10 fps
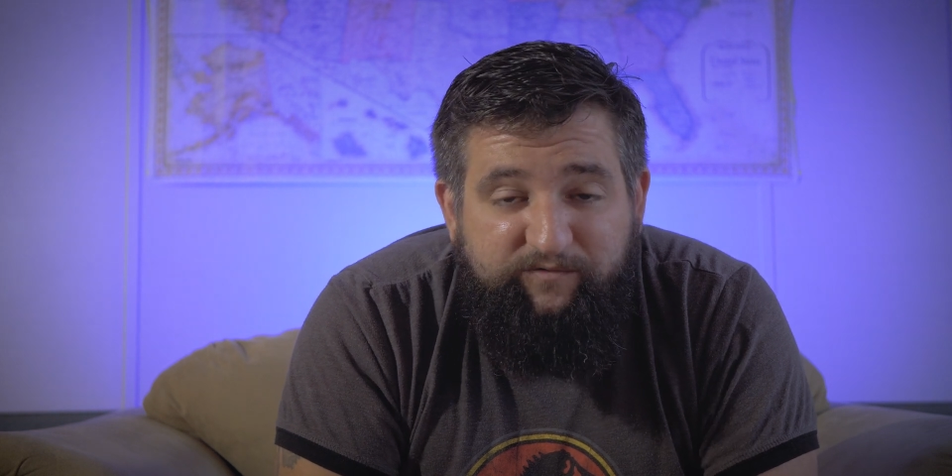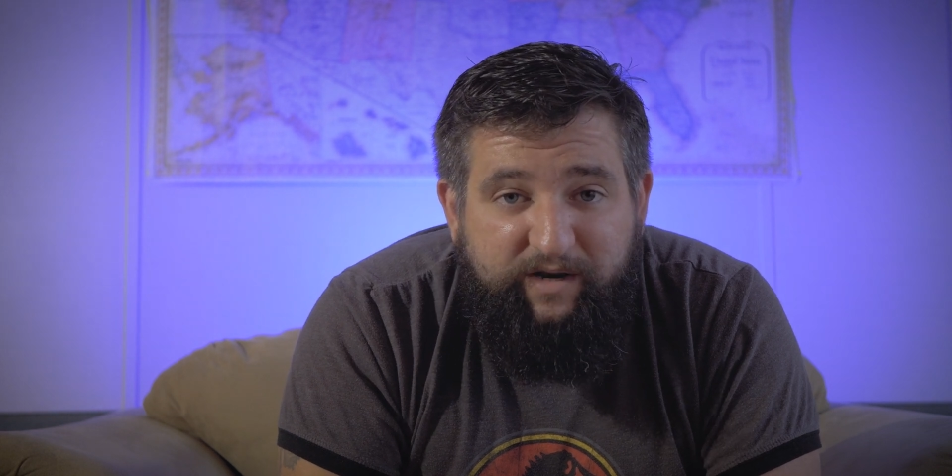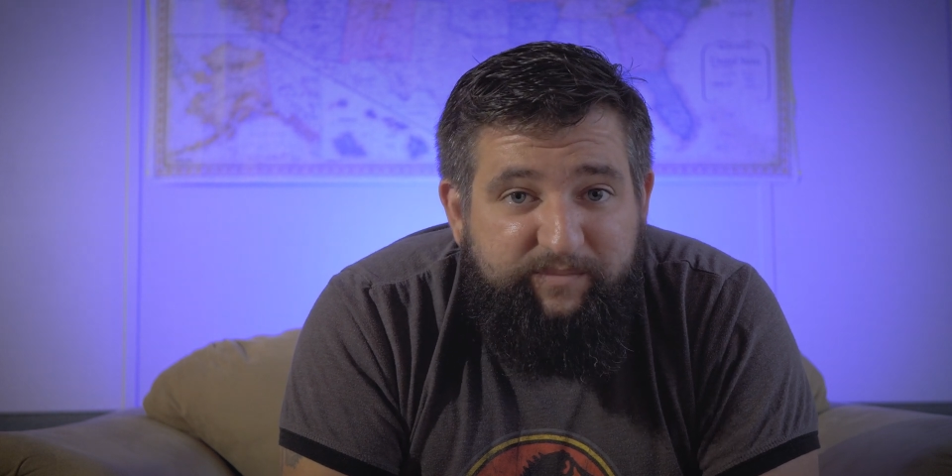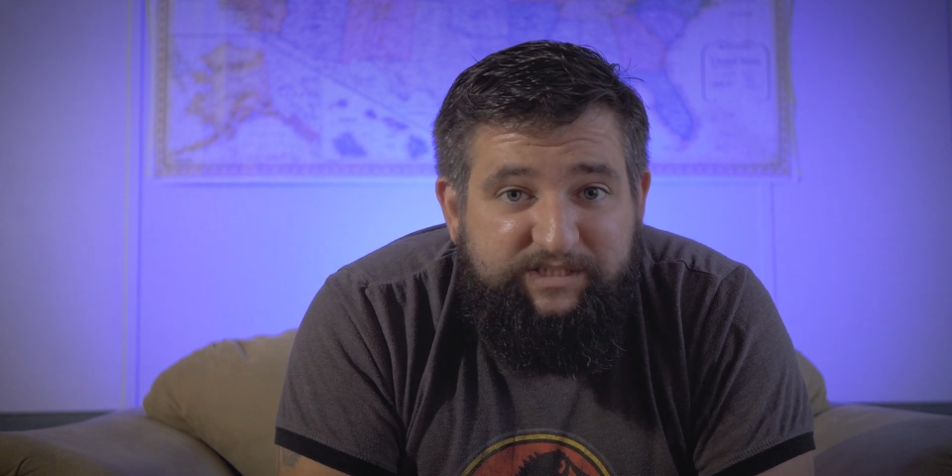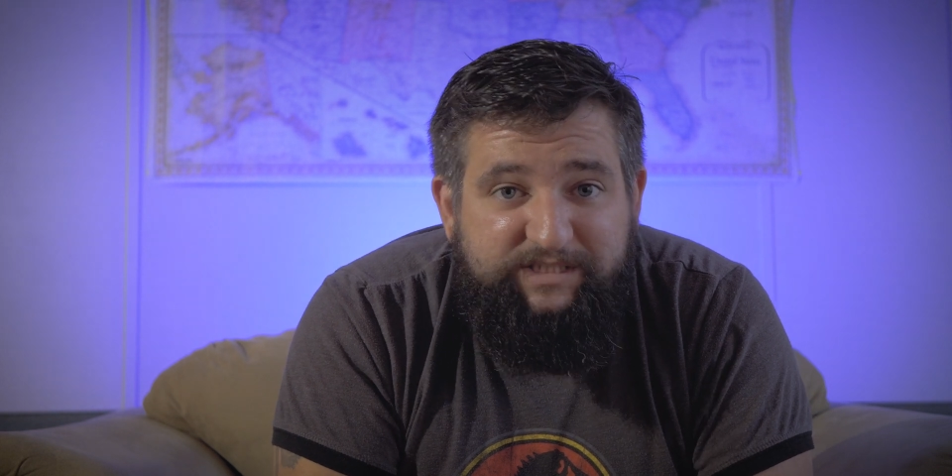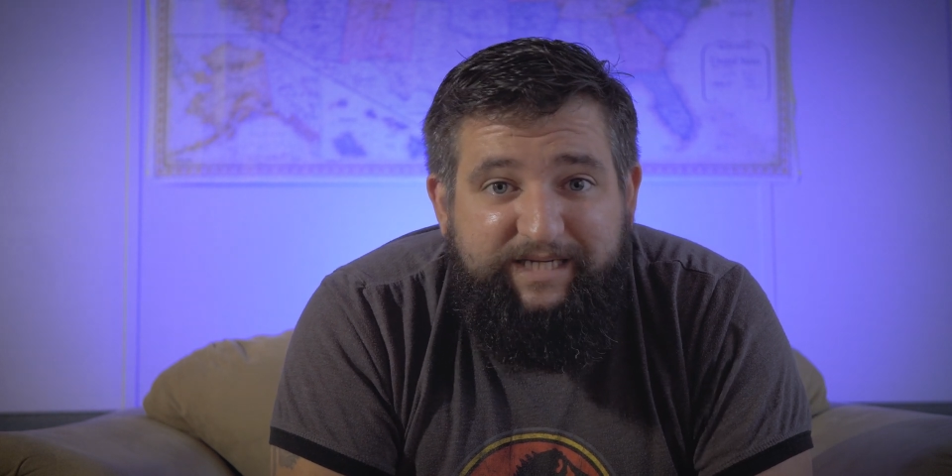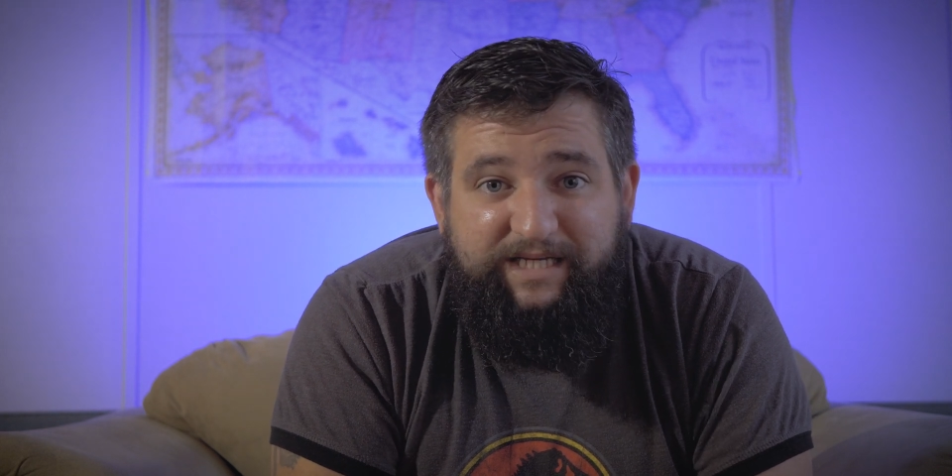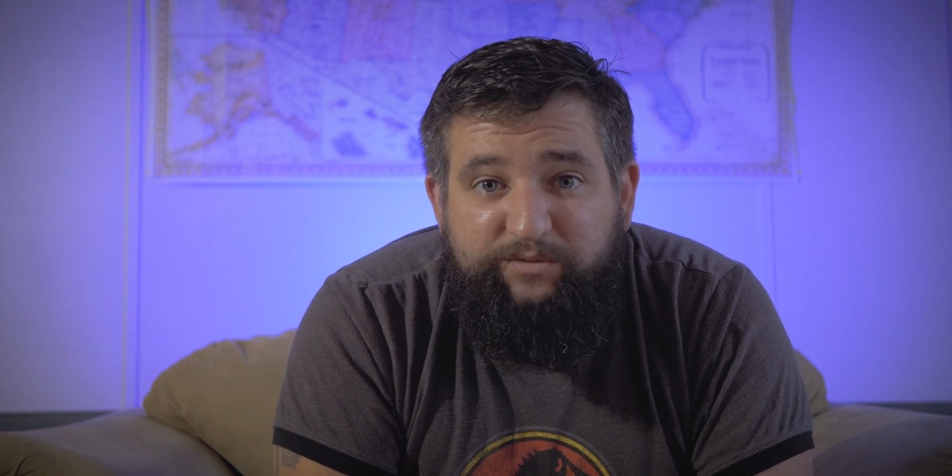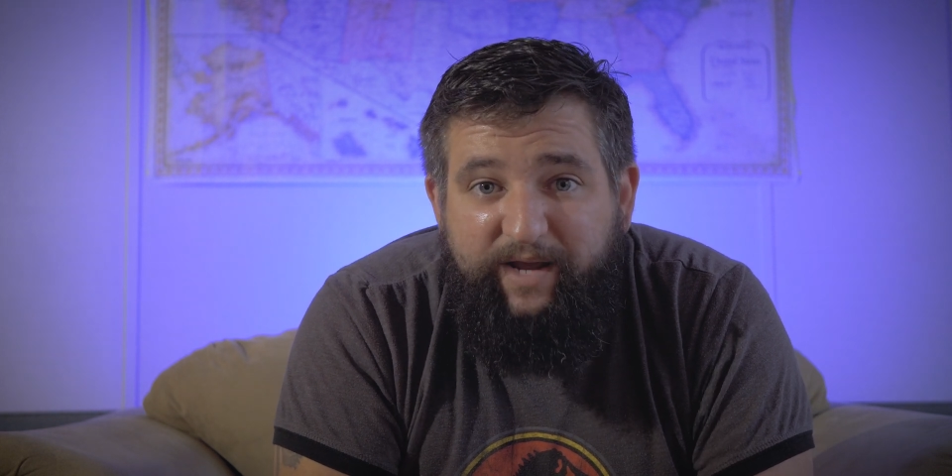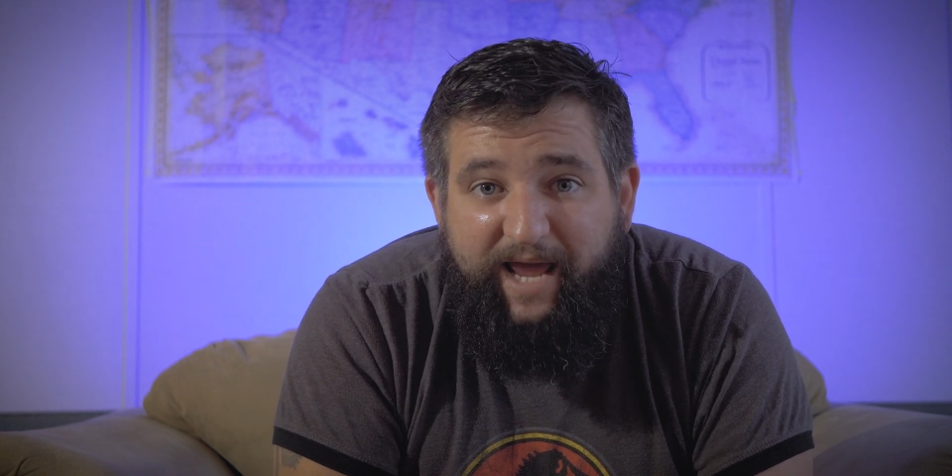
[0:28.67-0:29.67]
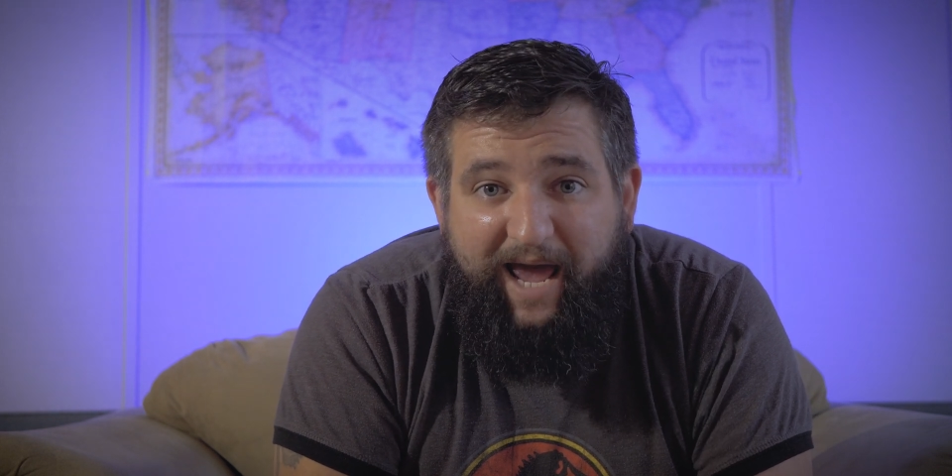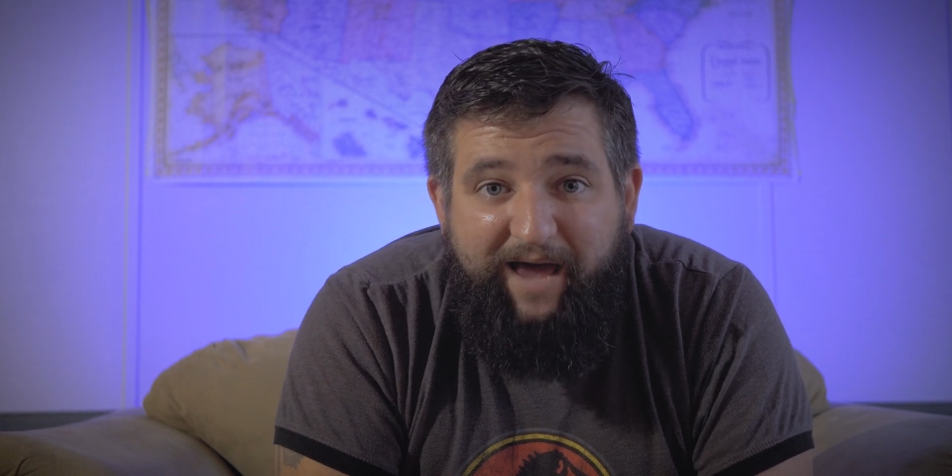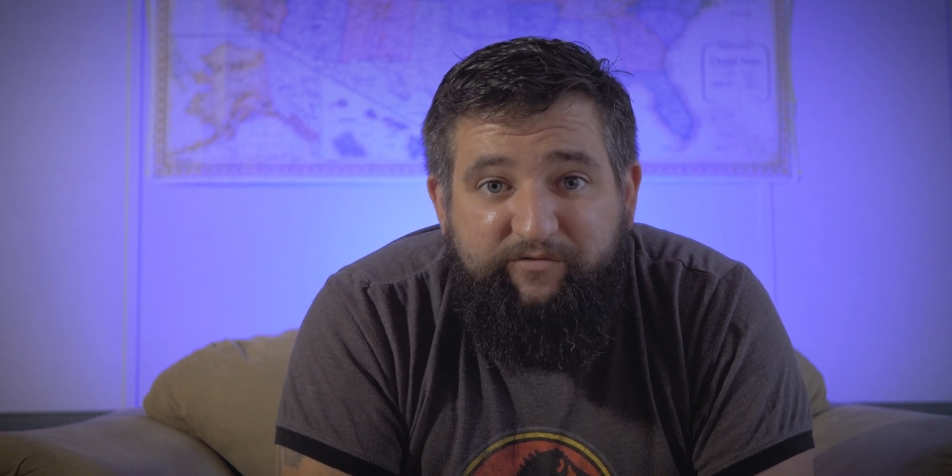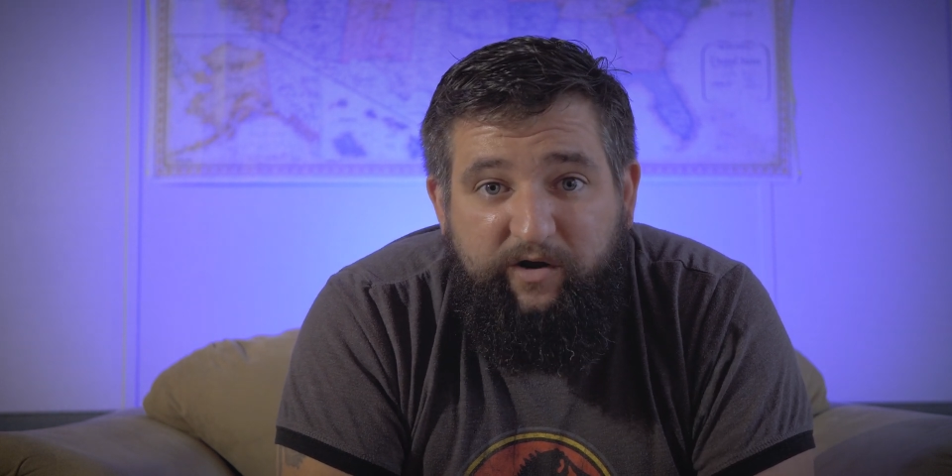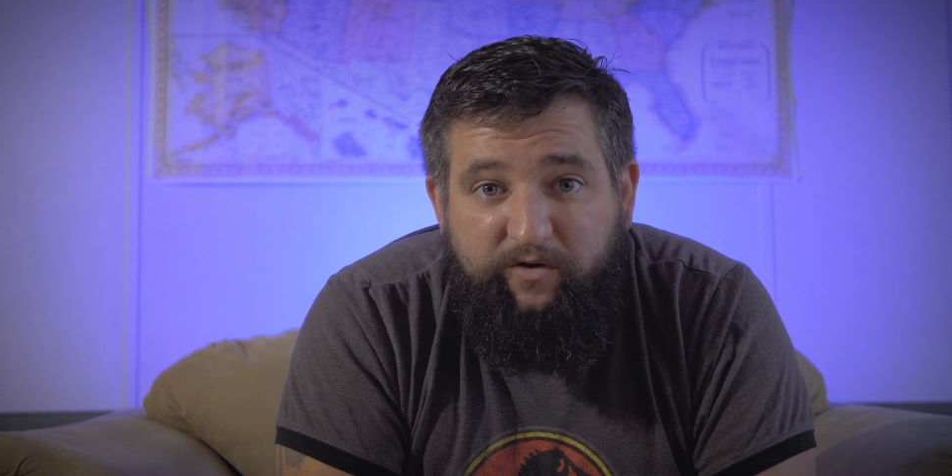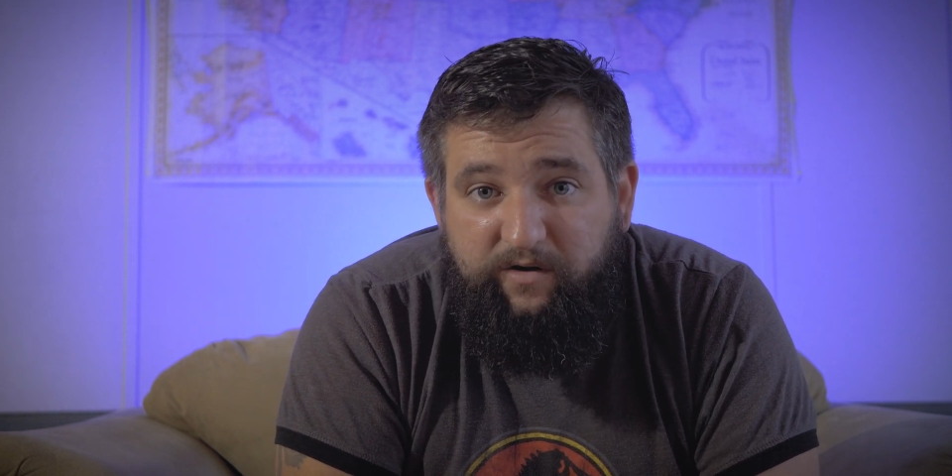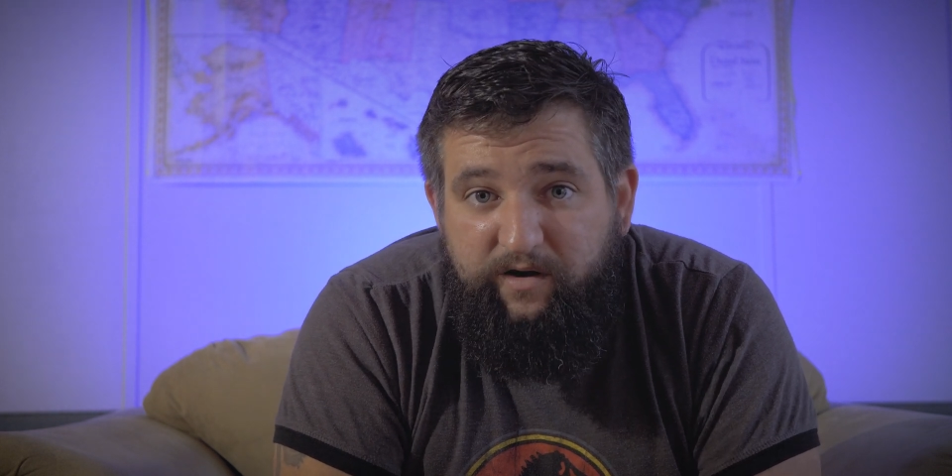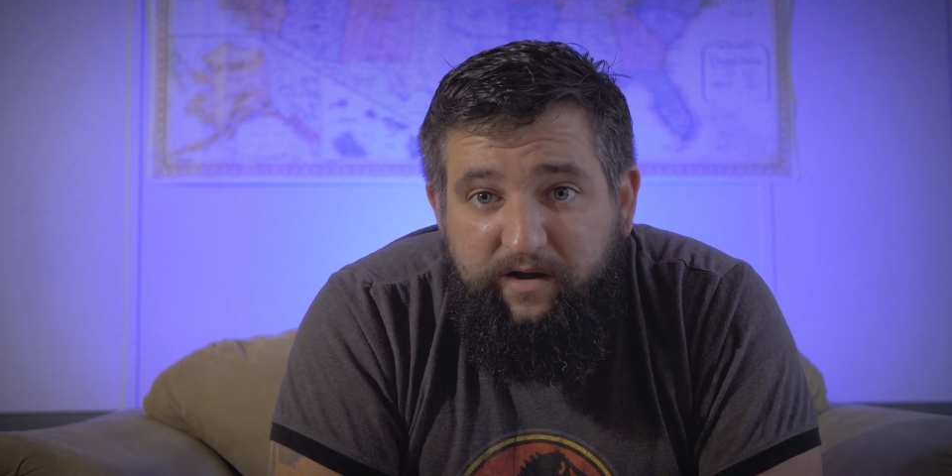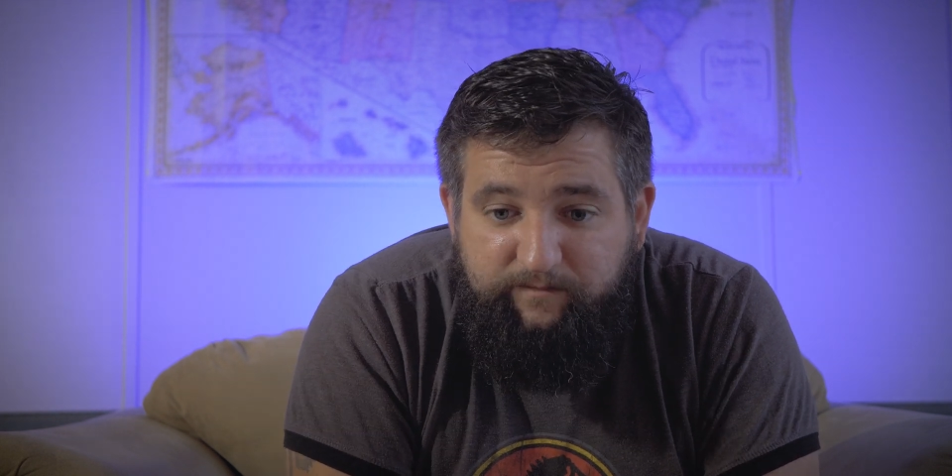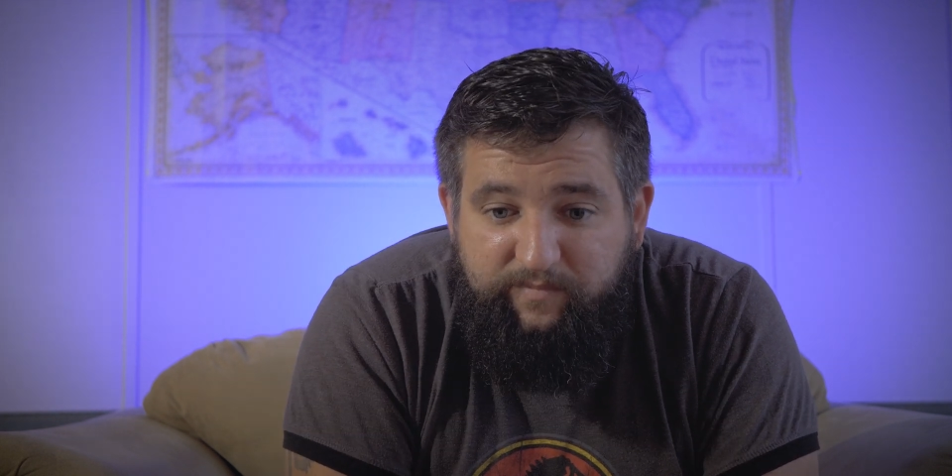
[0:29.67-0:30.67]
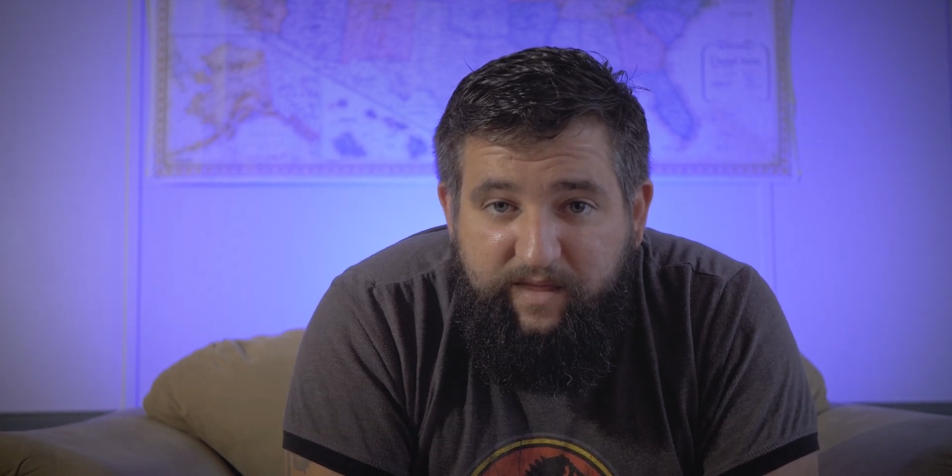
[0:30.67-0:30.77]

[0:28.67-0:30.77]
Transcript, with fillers: venomous snakes we have here.